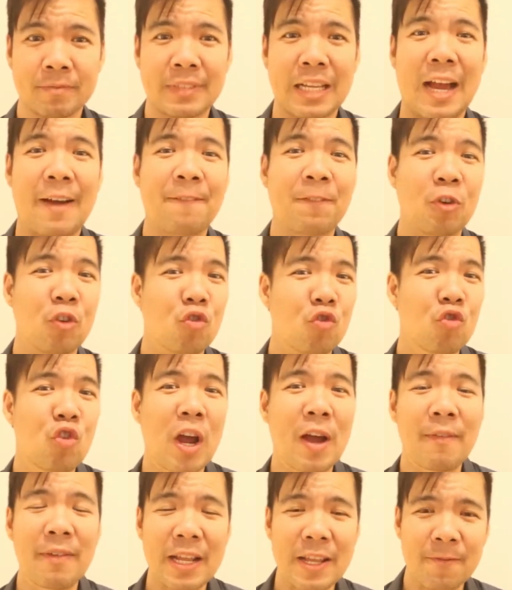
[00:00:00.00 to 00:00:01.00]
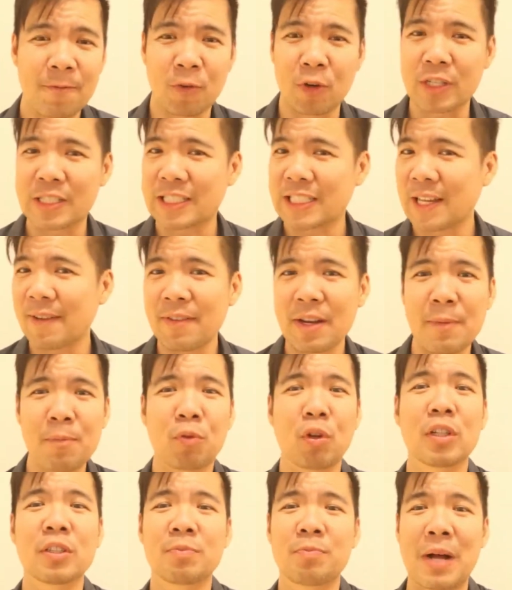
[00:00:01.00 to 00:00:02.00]
After traveling for seventy
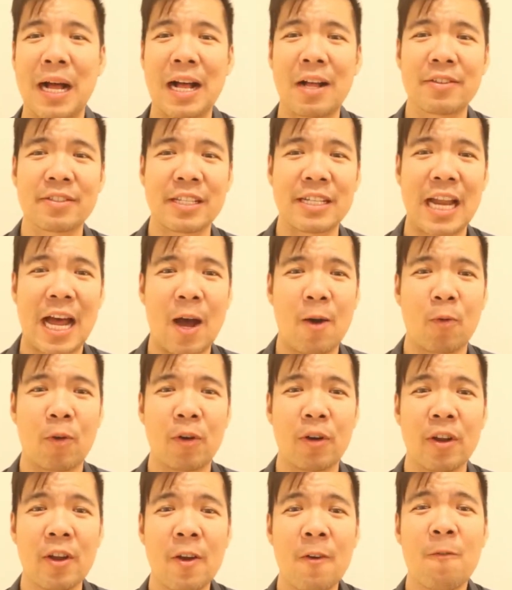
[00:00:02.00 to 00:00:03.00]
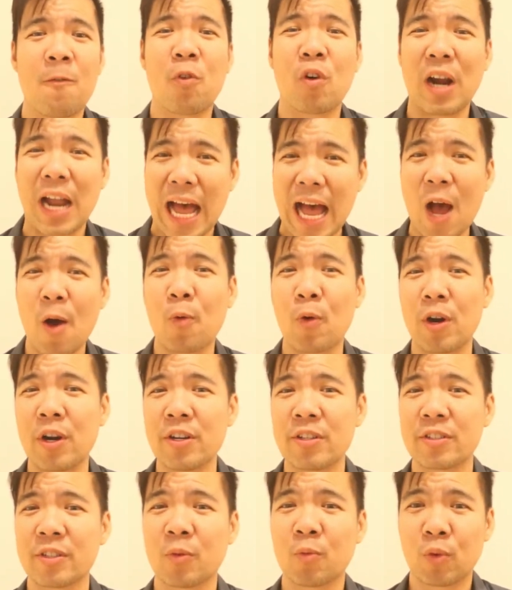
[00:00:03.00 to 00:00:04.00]
plus miles an hour for
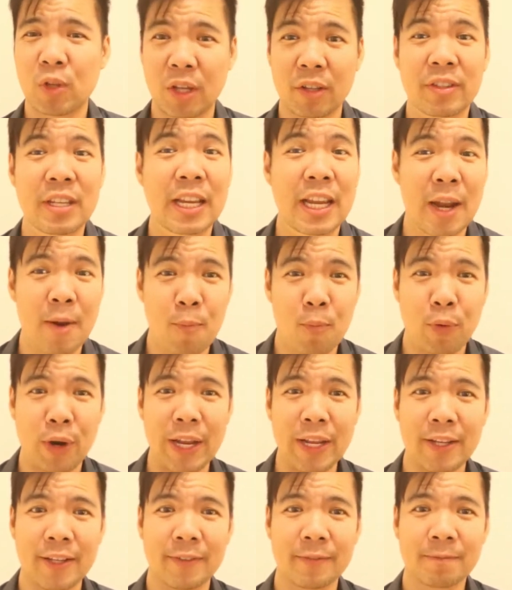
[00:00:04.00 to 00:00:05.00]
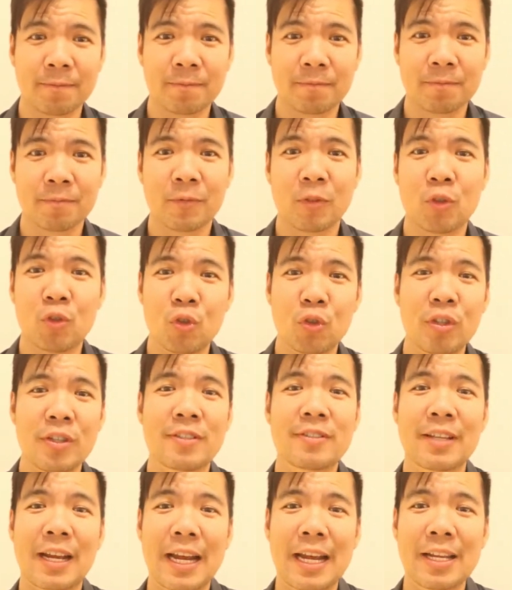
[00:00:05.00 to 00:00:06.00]
hours without taking a break, you
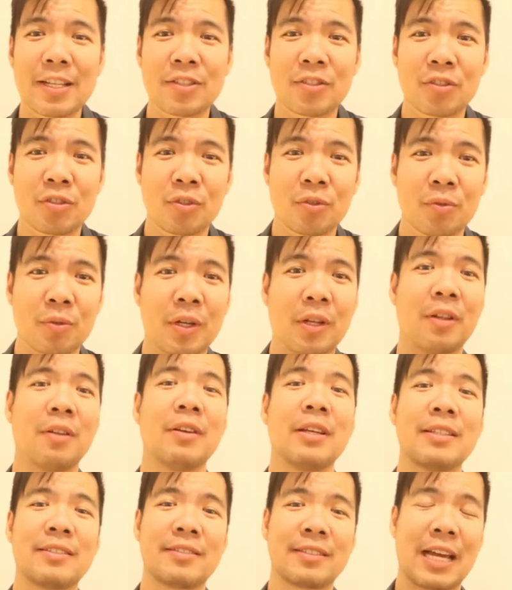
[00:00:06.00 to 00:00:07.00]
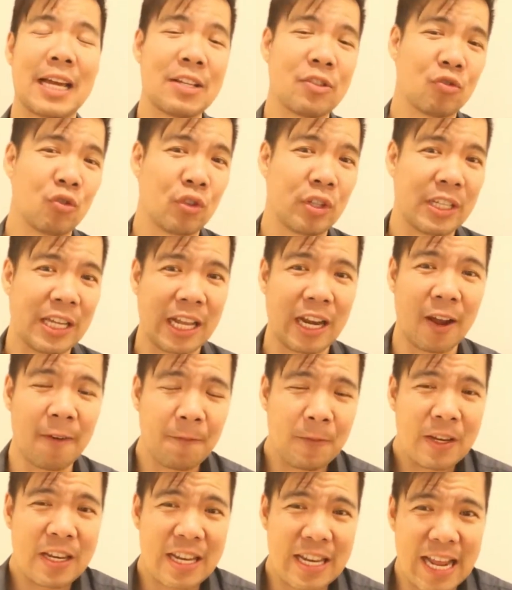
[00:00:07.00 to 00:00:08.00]
decide to, well, it's time to get
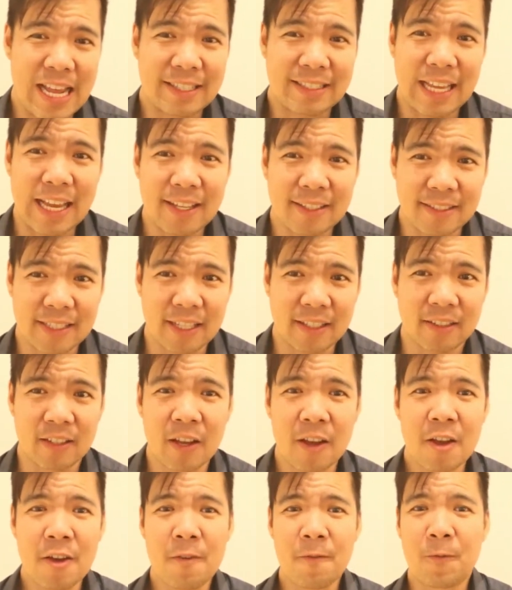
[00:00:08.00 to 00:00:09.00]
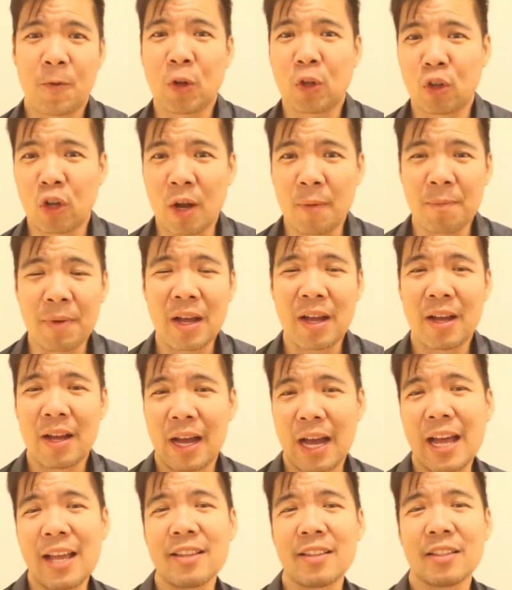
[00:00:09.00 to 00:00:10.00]
off in the next exit, fuel up
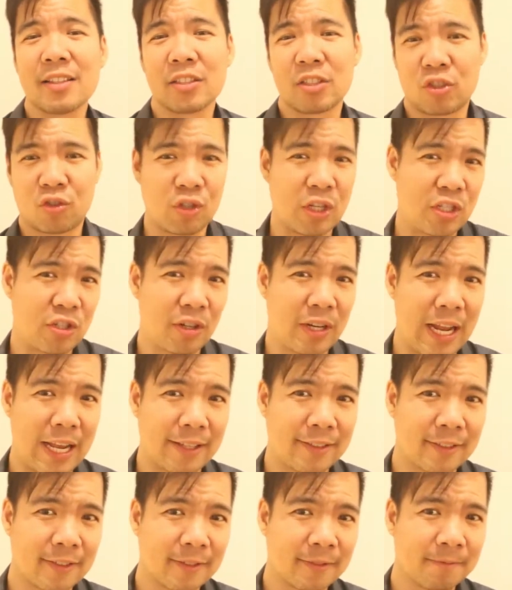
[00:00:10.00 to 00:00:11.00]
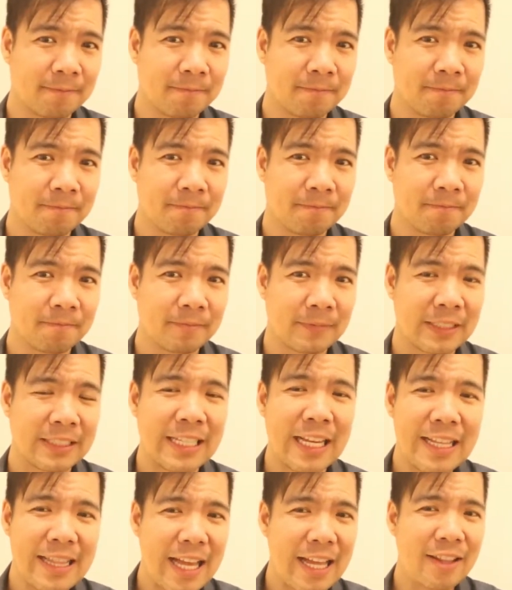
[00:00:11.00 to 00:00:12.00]
and stretch your legs.
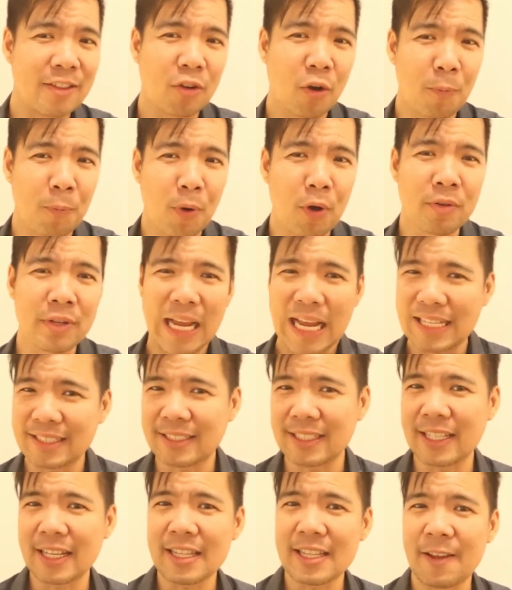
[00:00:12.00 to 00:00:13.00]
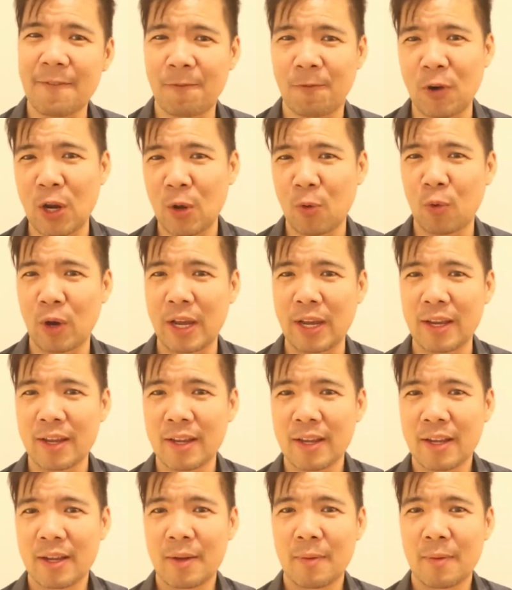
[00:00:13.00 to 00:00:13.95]
Say that upon exiting the freeway,